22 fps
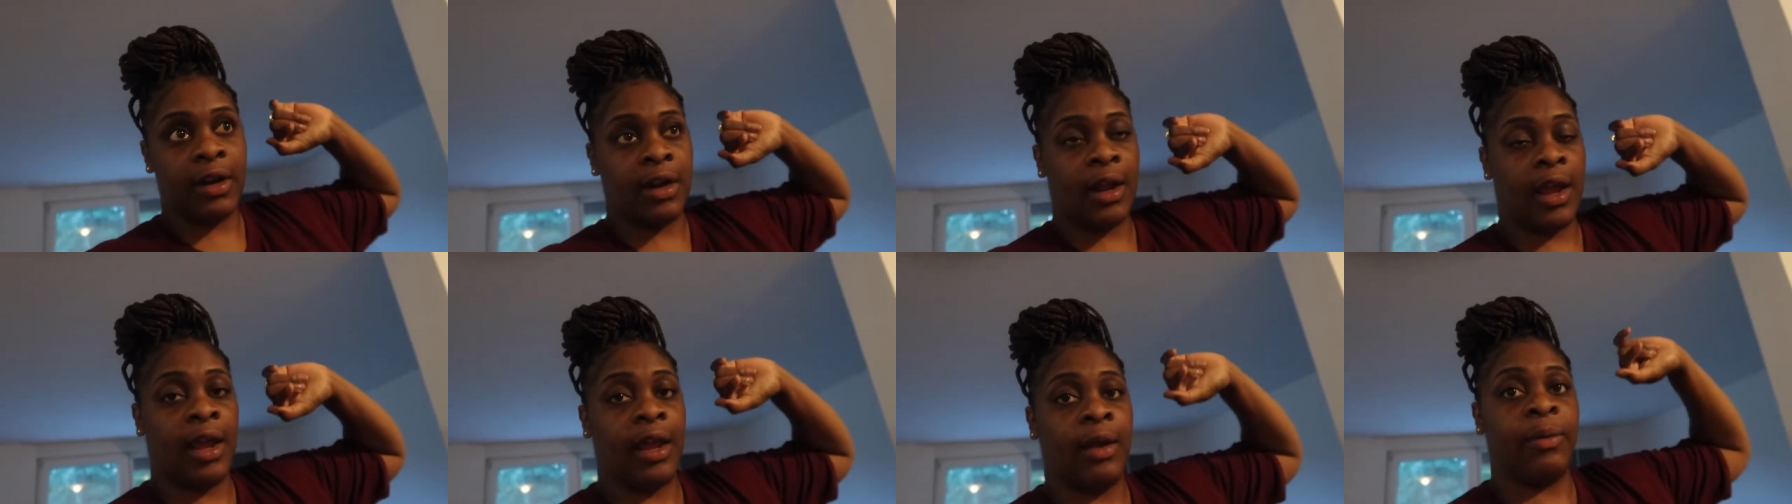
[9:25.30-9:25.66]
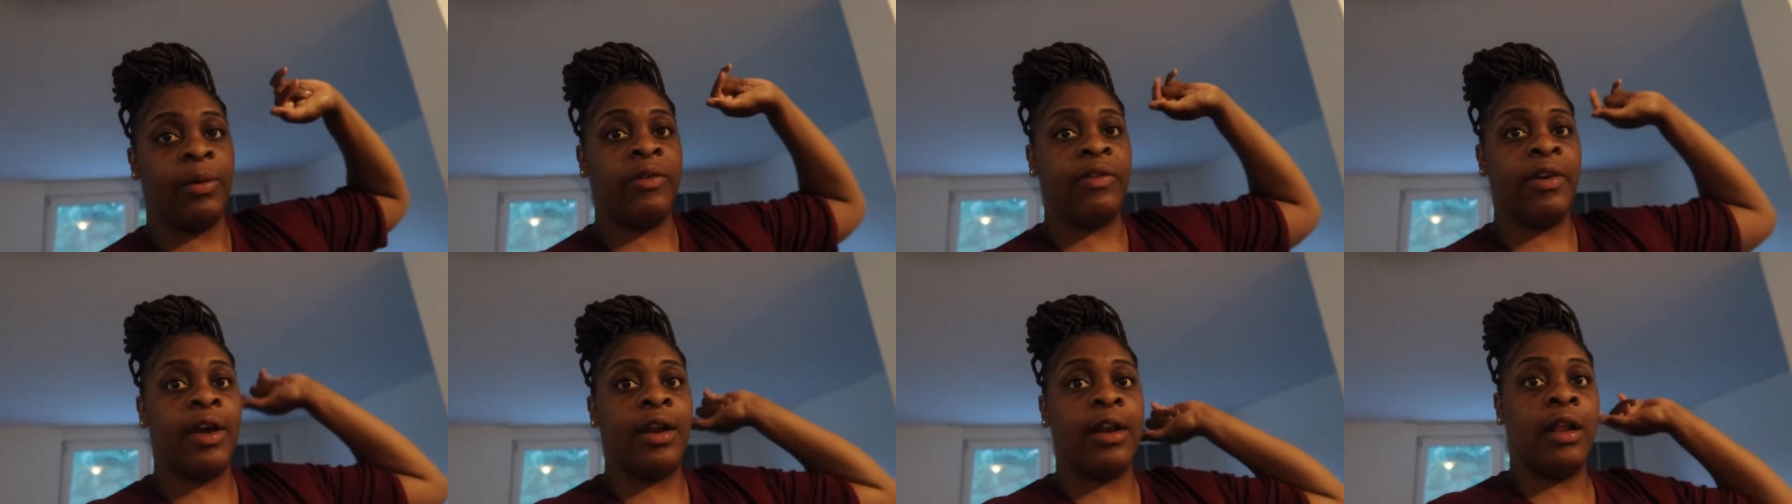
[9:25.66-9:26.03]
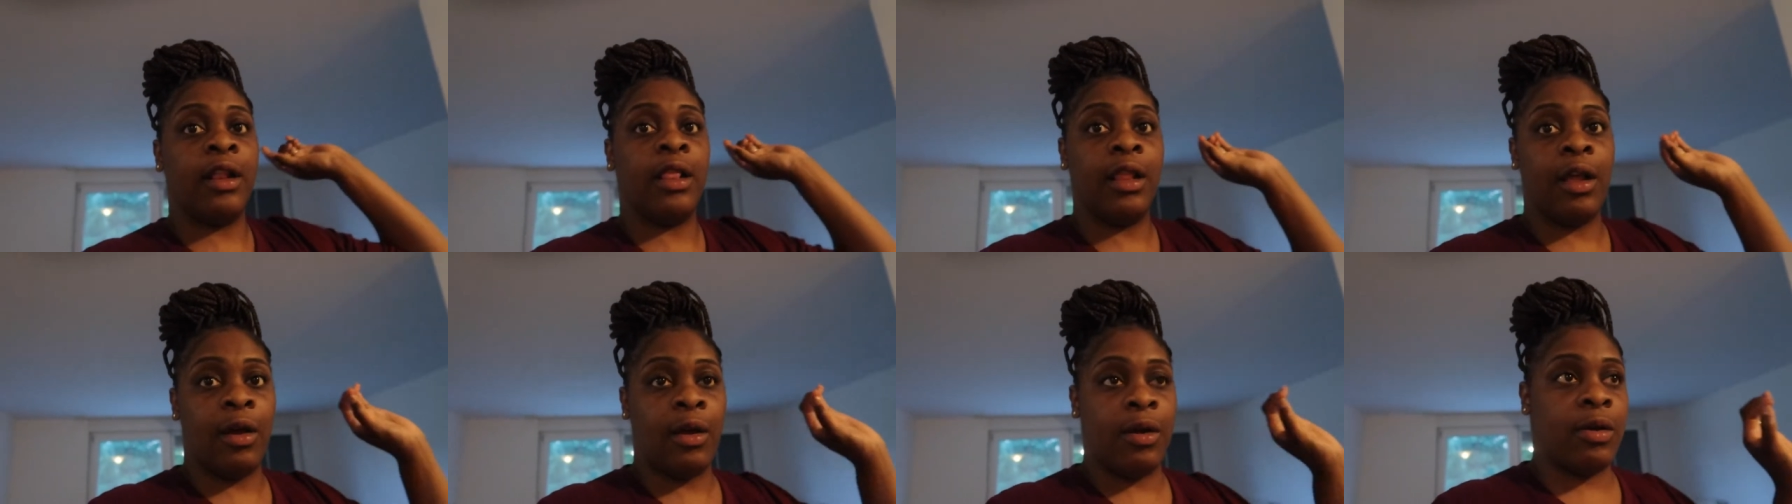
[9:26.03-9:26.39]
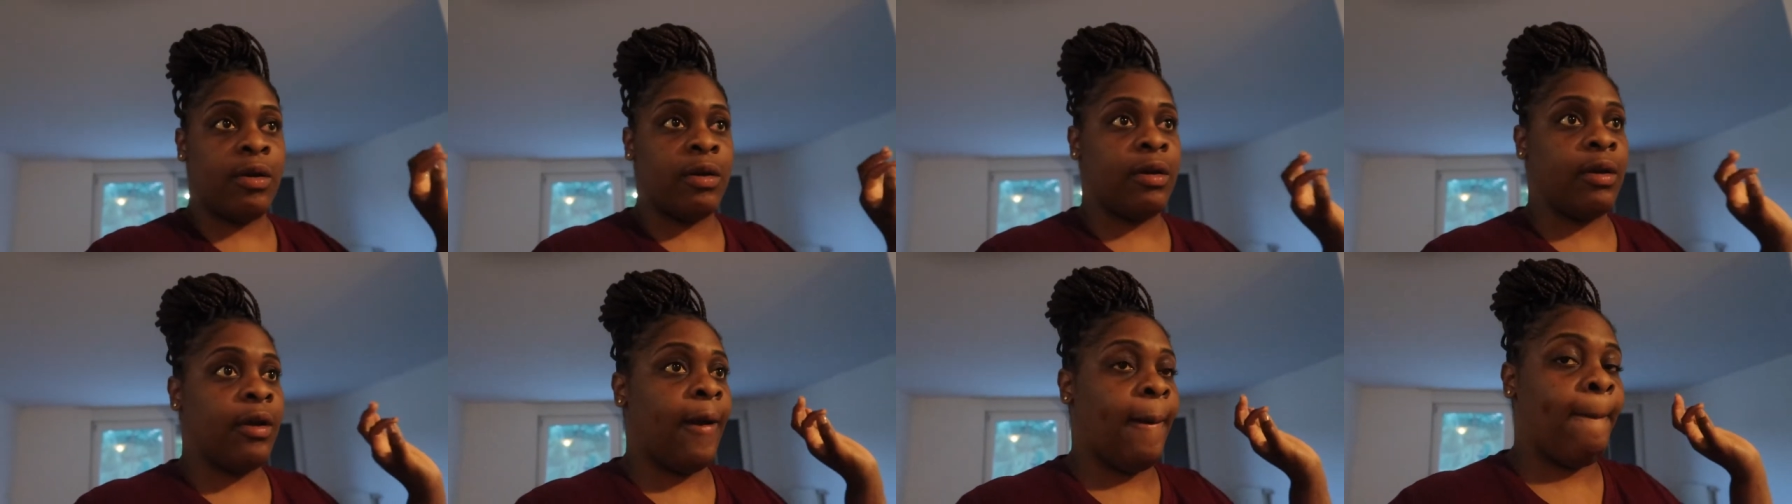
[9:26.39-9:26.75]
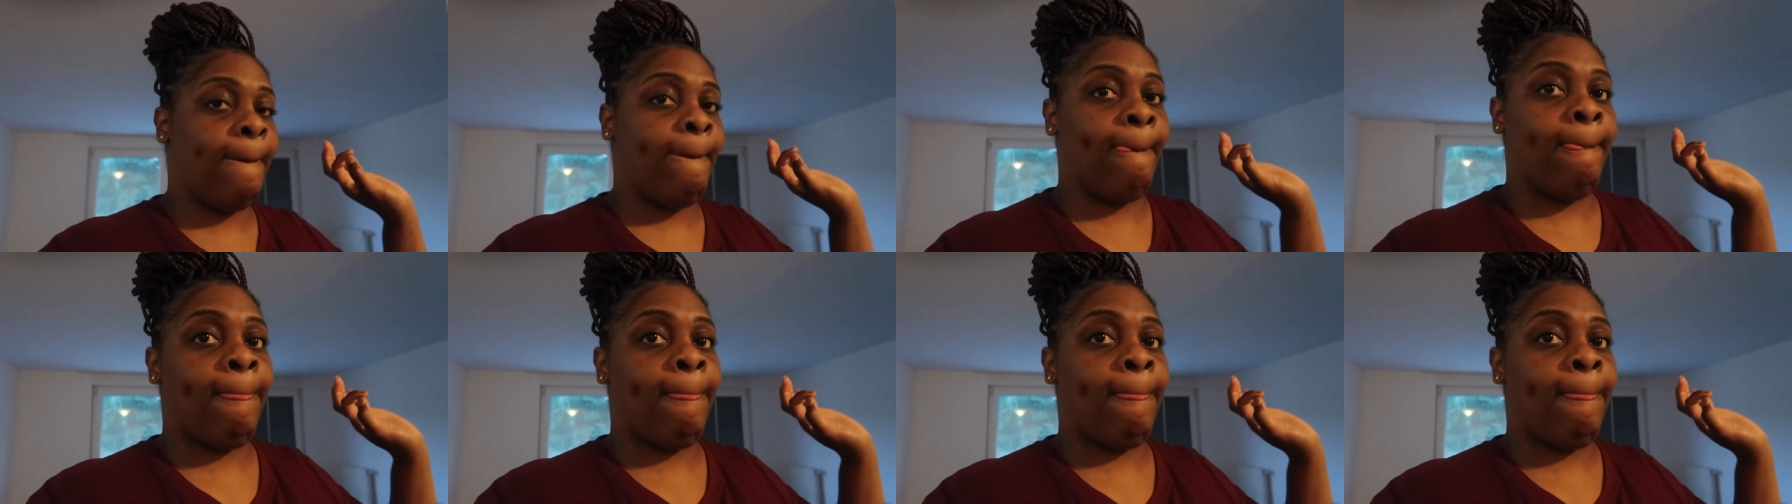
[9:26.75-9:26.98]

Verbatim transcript: at night. We've had a long